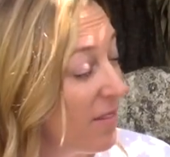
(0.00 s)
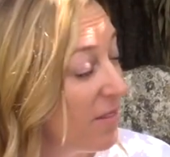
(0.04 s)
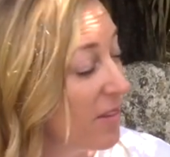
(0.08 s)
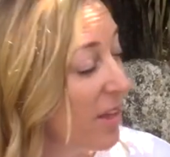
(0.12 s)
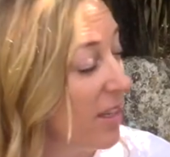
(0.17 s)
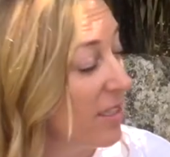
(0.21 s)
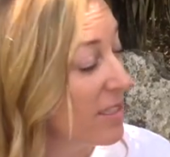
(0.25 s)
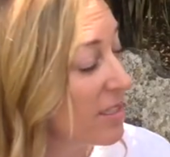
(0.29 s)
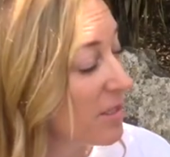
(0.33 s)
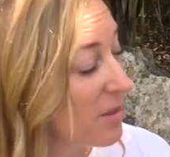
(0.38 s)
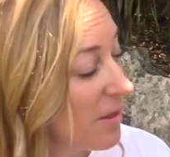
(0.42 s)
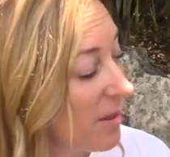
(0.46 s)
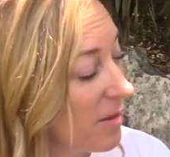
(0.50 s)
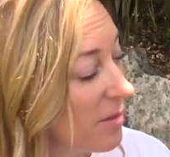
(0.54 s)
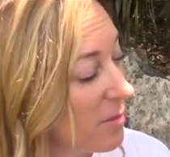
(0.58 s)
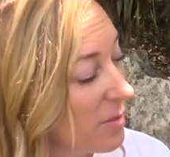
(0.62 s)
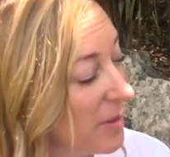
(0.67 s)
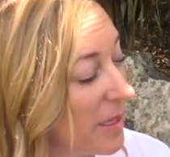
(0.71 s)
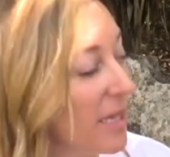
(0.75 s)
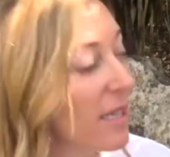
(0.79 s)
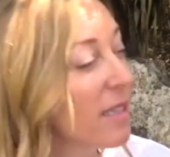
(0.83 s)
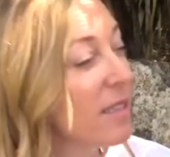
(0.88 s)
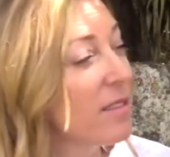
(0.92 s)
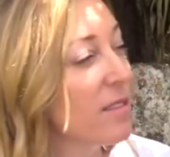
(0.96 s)
I've lost 12
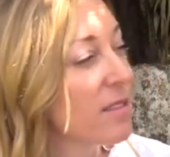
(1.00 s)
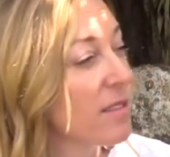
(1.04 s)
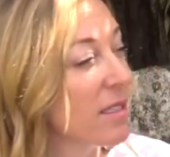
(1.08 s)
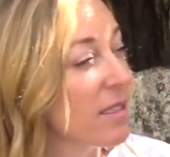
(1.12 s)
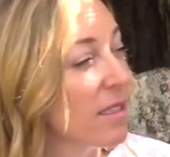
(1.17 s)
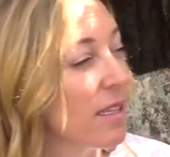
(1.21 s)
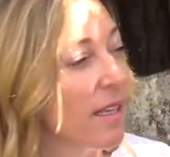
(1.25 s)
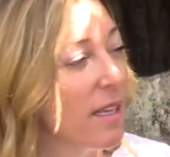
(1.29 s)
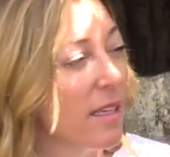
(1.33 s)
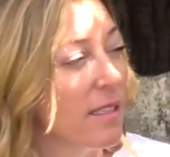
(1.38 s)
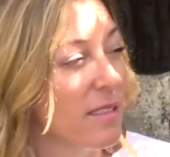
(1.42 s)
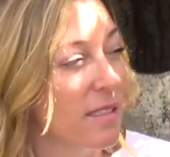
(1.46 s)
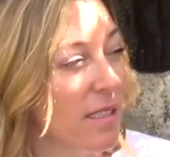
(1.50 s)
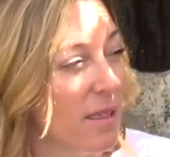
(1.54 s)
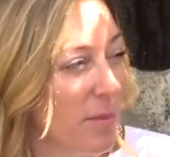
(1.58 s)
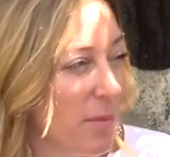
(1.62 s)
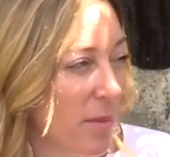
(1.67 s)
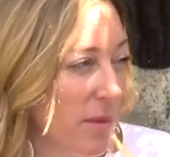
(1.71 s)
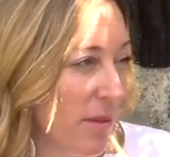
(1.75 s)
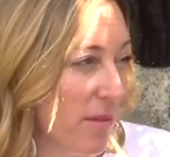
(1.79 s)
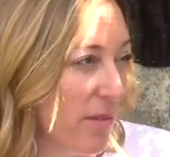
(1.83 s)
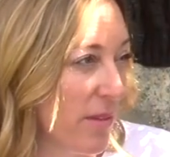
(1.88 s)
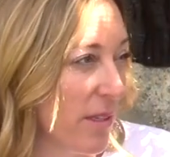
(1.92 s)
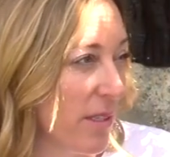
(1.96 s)
pounds in the last
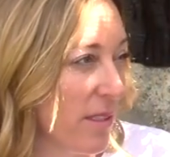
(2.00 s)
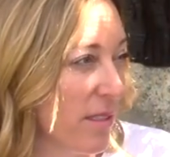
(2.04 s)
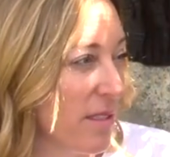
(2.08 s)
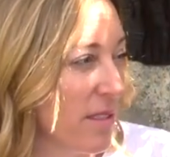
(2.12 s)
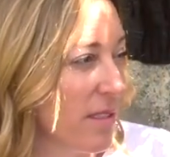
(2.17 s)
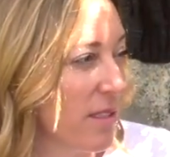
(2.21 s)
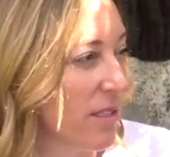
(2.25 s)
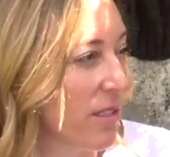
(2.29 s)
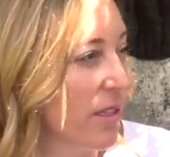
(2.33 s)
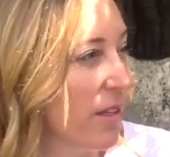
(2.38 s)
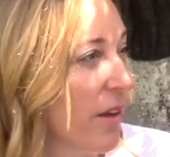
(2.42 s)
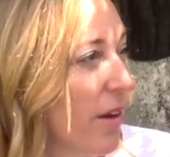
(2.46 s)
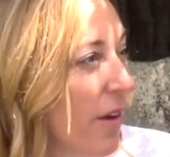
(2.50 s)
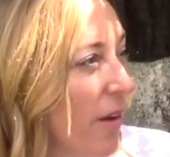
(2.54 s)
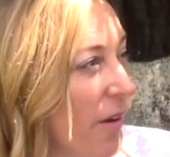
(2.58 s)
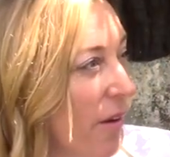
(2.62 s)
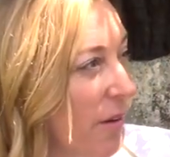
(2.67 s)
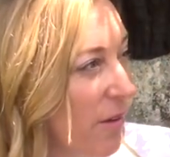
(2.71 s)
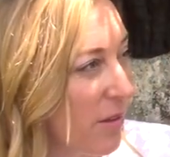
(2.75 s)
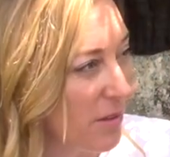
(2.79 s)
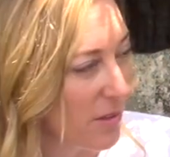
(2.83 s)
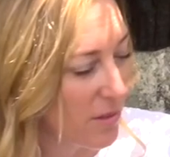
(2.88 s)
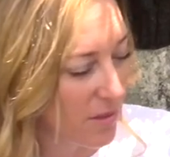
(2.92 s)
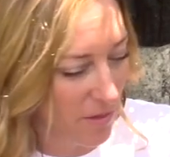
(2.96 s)
couple of years
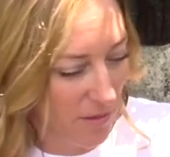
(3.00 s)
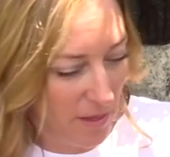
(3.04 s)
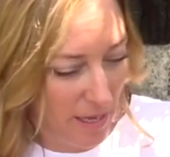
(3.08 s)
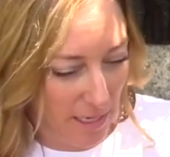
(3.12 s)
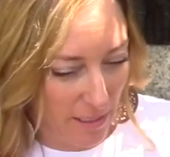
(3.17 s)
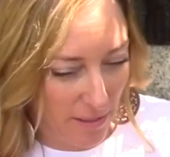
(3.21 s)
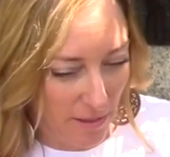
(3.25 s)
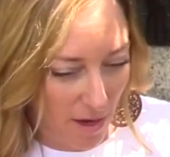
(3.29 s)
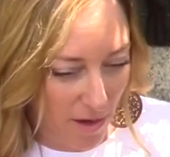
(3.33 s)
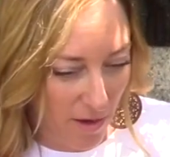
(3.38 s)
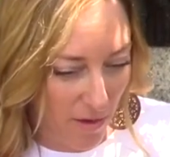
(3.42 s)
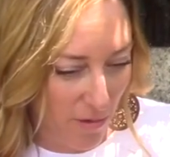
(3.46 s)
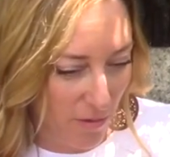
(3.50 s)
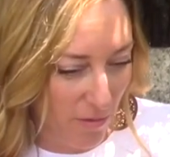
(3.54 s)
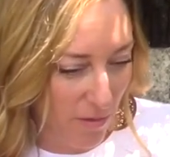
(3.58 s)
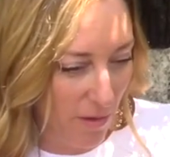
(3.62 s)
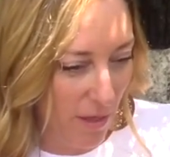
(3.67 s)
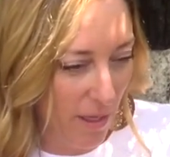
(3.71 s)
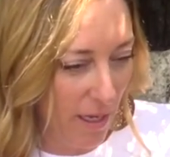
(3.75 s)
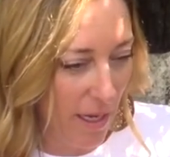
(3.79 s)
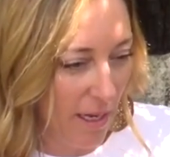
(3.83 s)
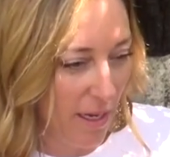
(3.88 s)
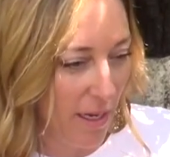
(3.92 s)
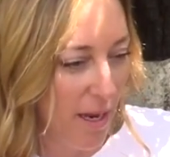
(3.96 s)
too. So not
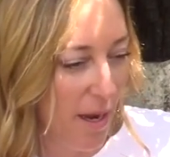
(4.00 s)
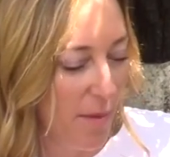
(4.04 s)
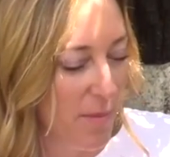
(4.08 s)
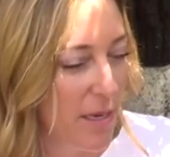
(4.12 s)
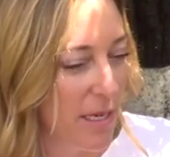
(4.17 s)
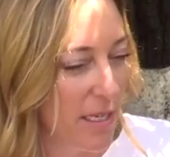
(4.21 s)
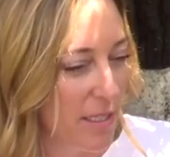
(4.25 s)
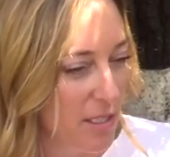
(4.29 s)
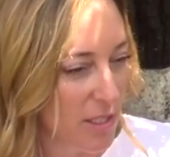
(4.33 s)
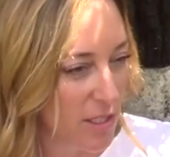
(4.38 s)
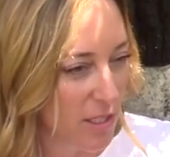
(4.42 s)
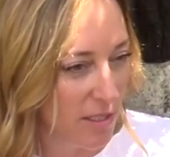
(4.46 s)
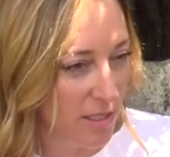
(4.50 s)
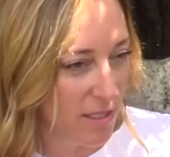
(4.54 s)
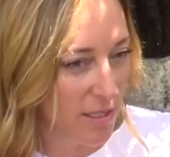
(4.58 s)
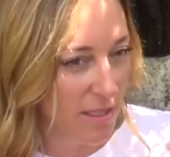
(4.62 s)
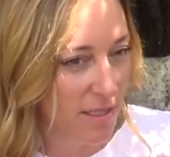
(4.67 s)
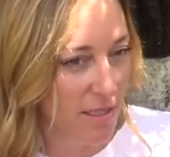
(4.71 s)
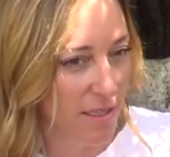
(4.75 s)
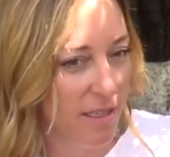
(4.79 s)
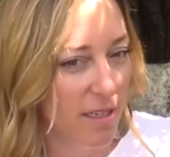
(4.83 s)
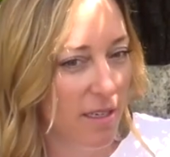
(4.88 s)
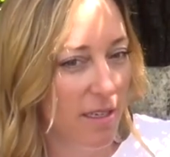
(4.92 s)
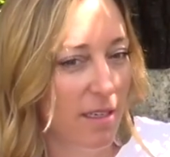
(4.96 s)
only, I mean, it's
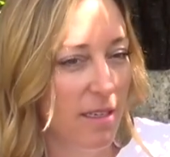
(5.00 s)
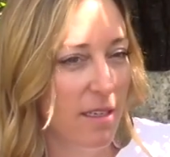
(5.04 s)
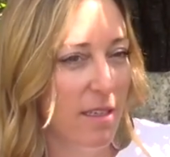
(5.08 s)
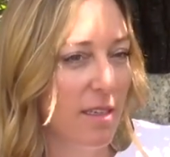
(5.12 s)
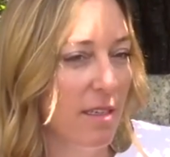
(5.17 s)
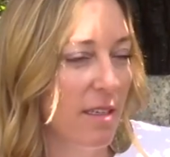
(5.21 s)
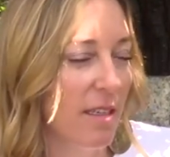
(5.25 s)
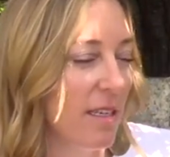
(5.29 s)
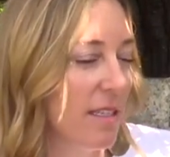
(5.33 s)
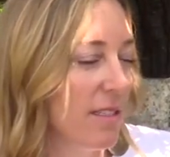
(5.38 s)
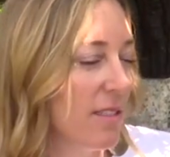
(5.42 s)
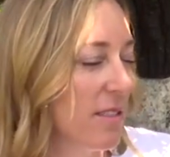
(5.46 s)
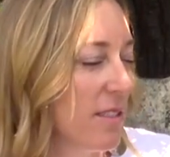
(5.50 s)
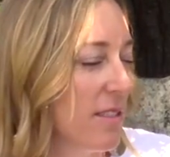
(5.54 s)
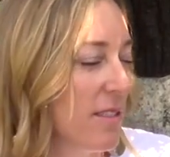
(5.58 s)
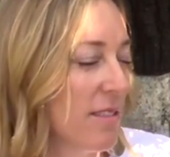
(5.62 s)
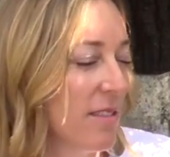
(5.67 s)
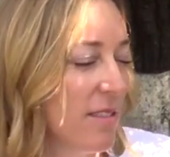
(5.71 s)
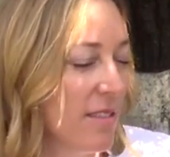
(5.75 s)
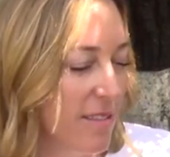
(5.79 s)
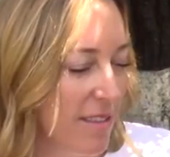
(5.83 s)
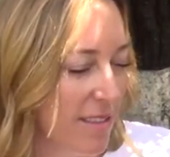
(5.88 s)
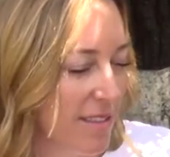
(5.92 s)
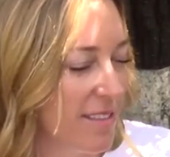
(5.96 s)
nice. It's
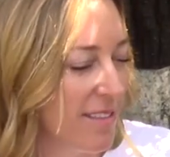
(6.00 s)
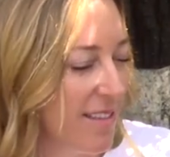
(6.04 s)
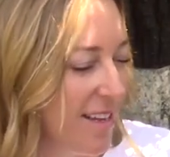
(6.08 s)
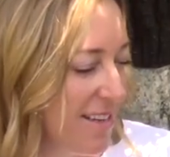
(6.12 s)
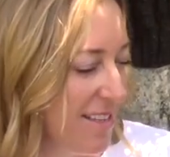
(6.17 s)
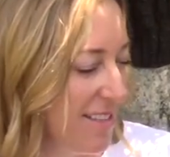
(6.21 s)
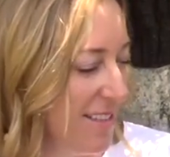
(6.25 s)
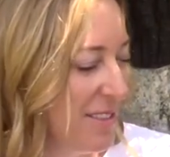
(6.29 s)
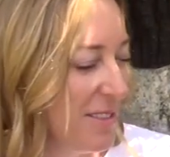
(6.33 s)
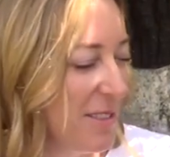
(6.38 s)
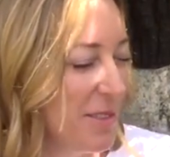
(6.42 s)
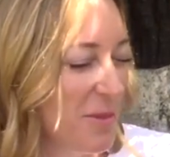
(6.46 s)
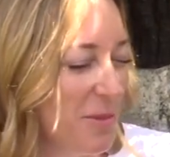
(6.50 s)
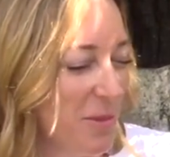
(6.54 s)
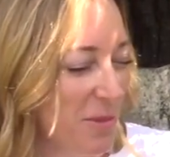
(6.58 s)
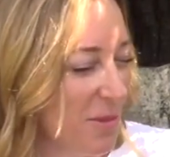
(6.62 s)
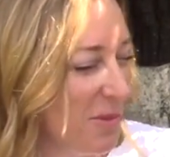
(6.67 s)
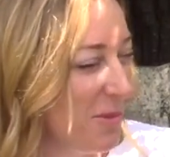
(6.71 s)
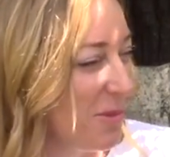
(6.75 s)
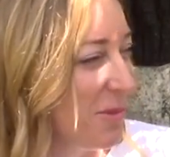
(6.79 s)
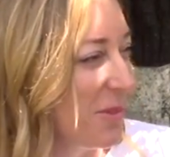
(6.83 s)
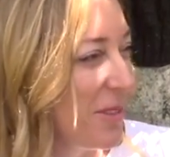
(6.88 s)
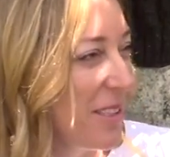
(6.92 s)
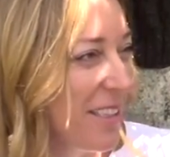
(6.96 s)

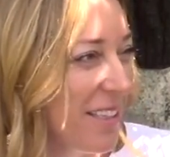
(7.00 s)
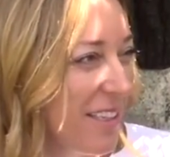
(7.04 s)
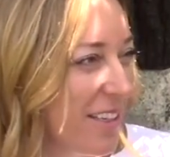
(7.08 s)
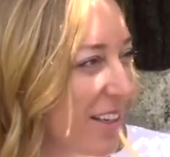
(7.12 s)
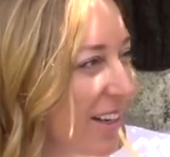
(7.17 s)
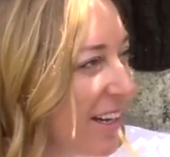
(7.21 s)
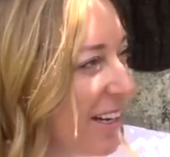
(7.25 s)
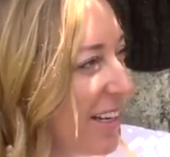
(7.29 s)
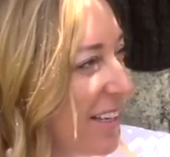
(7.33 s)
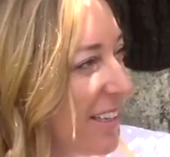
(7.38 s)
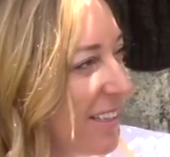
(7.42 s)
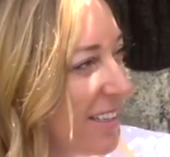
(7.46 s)
really great.